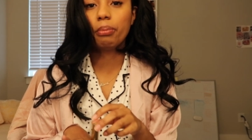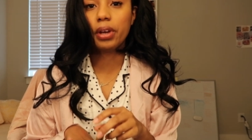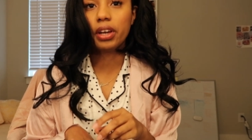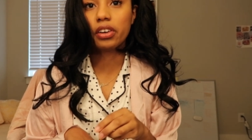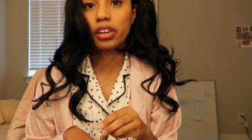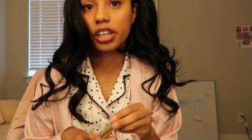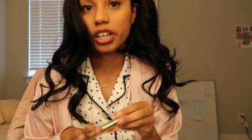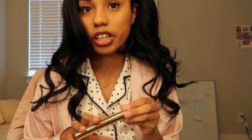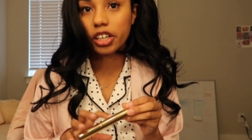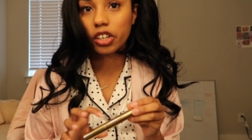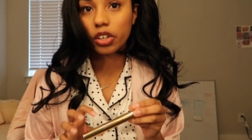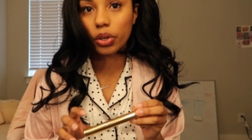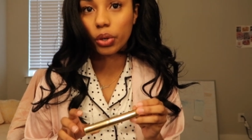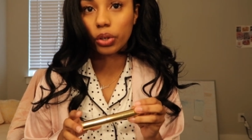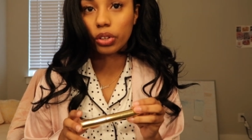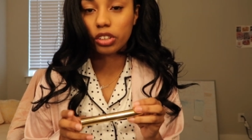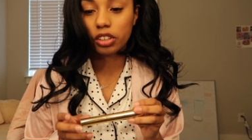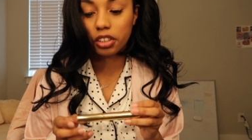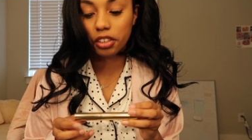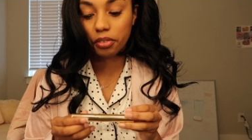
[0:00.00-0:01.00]
Merit
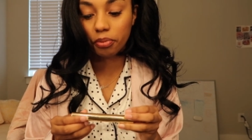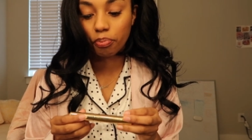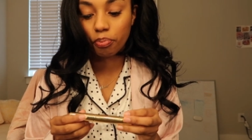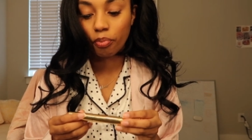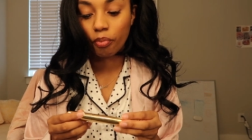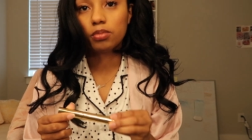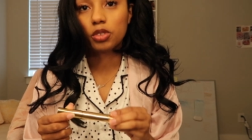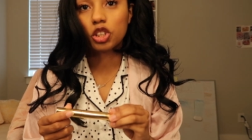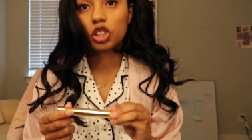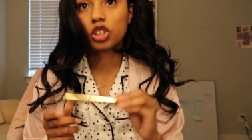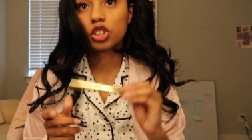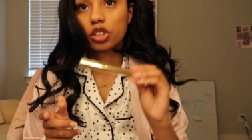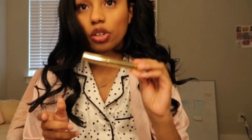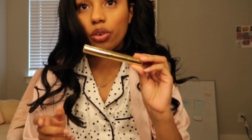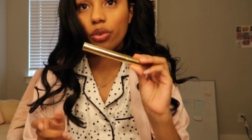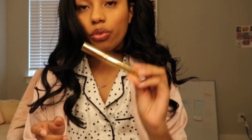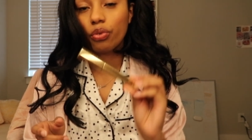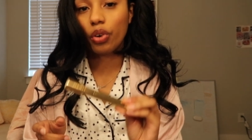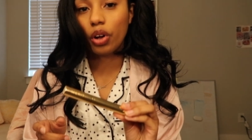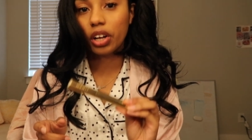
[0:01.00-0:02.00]
girly. Just
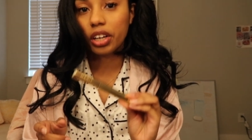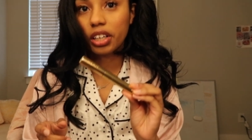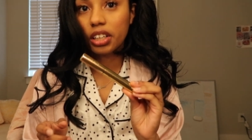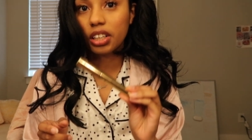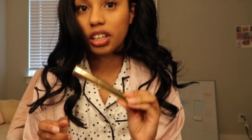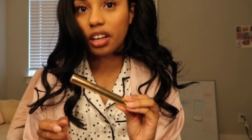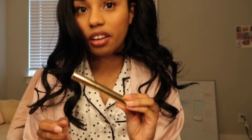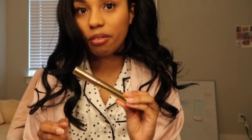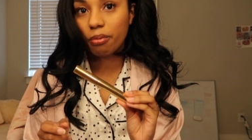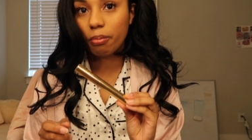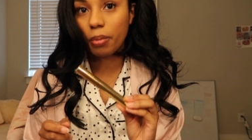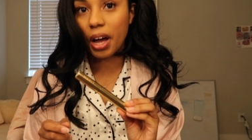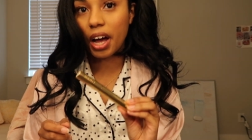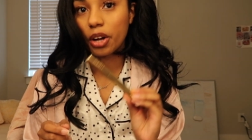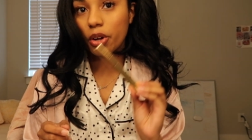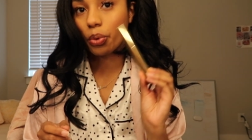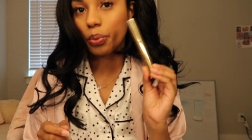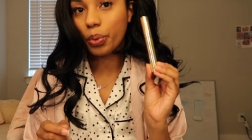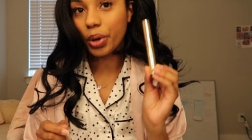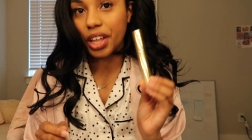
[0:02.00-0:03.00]
falling in love
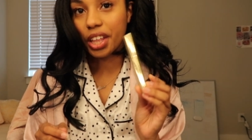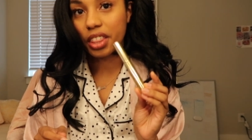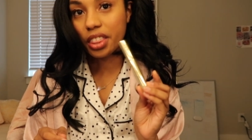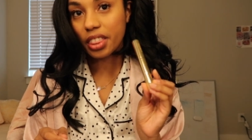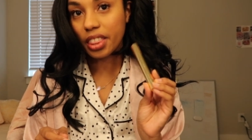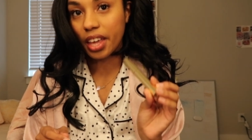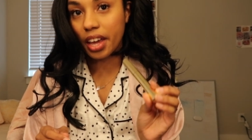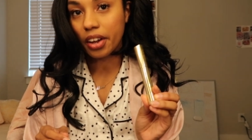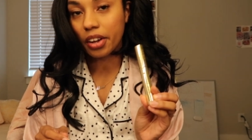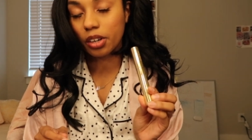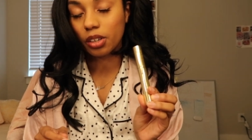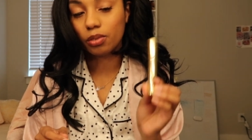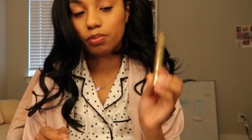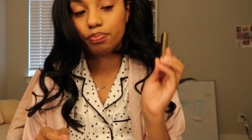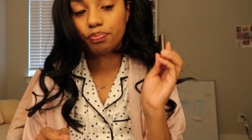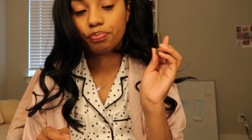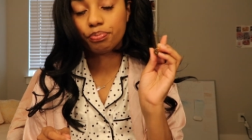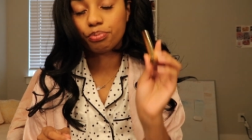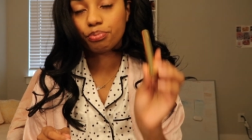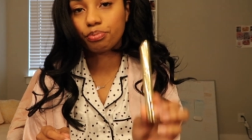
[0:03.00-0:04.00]
back with their
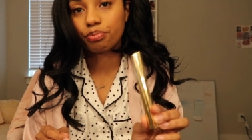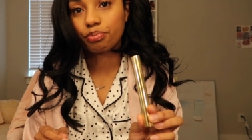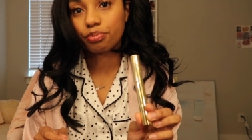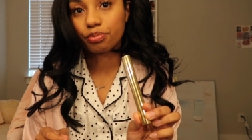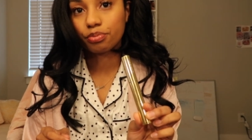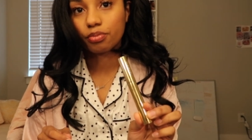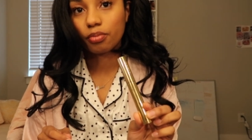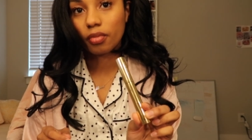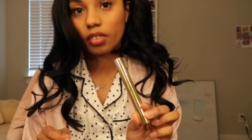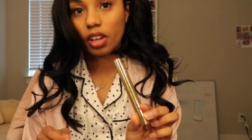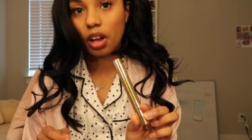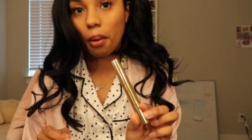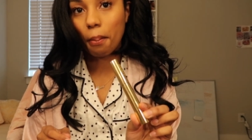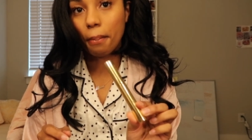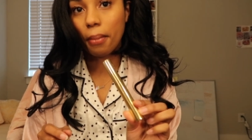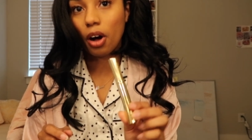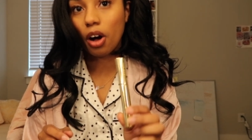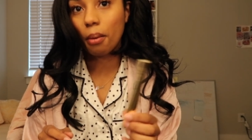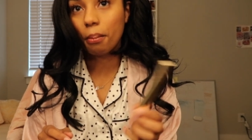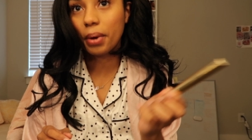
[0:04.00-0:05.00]

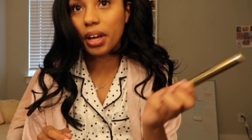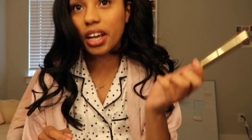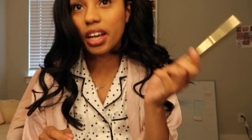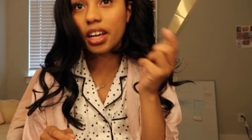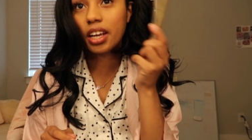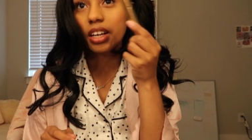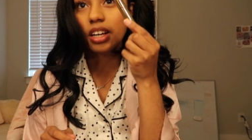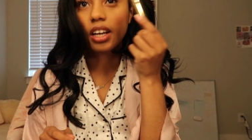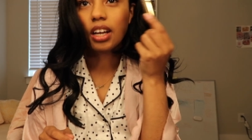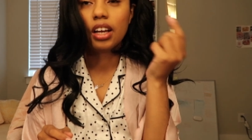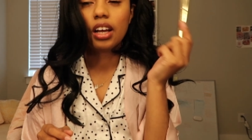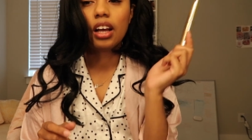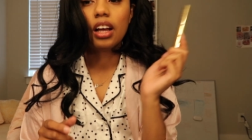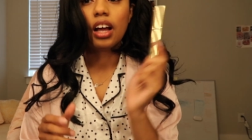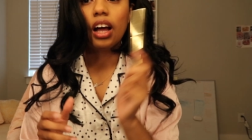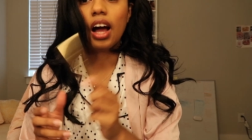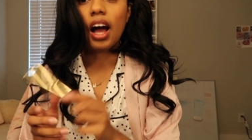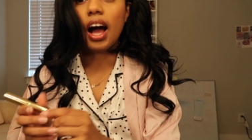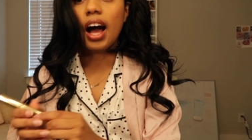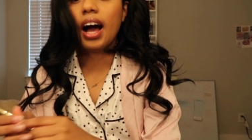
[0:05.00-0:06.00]
pomade.
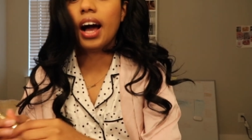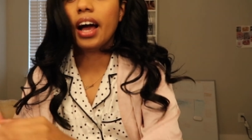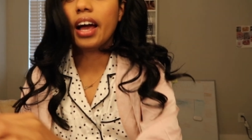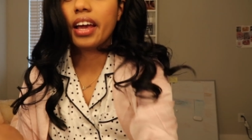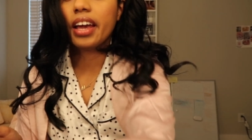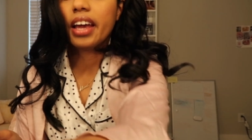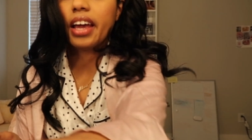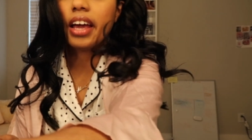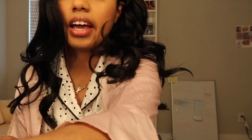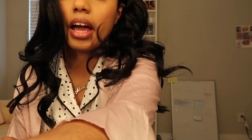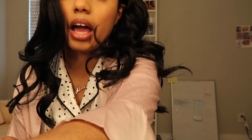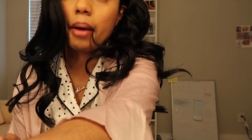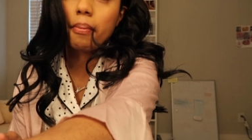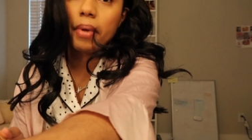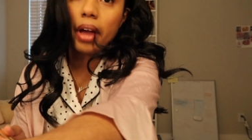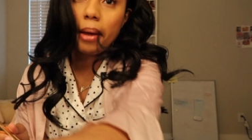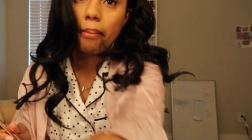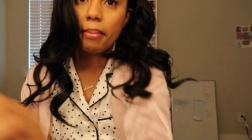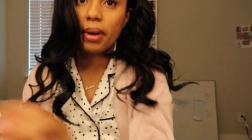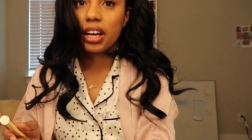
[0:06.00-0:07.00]
I am
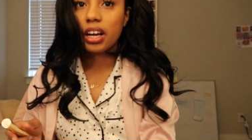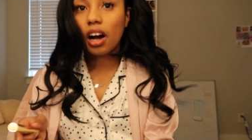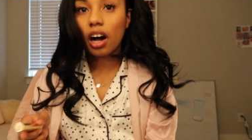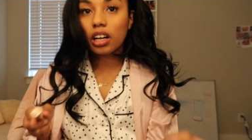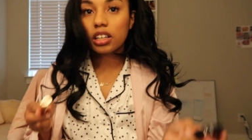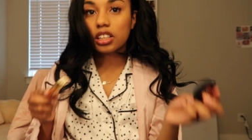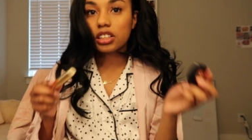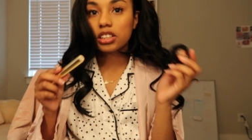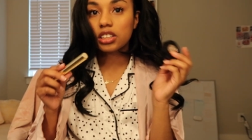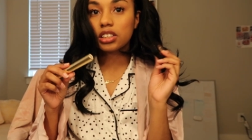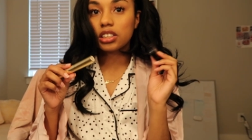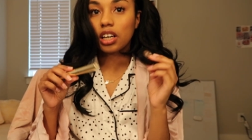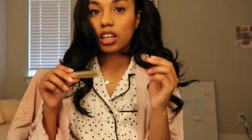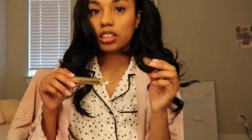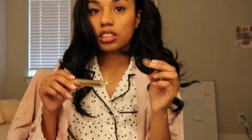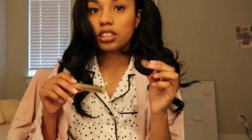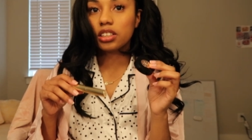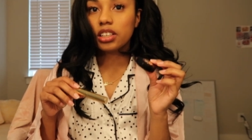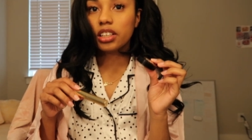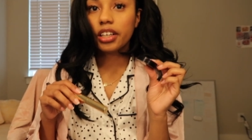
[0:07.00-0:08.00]
a big
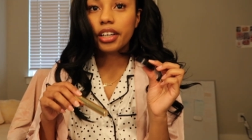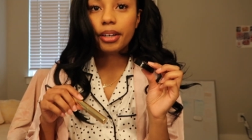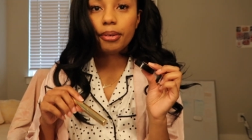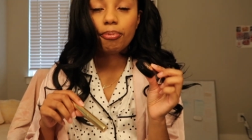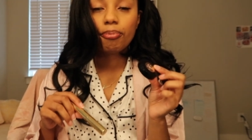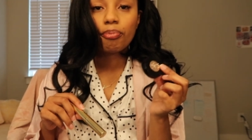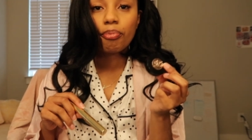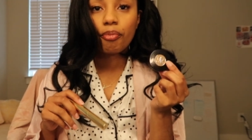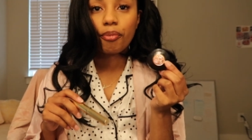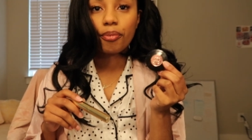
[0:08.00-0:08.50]
Anastasia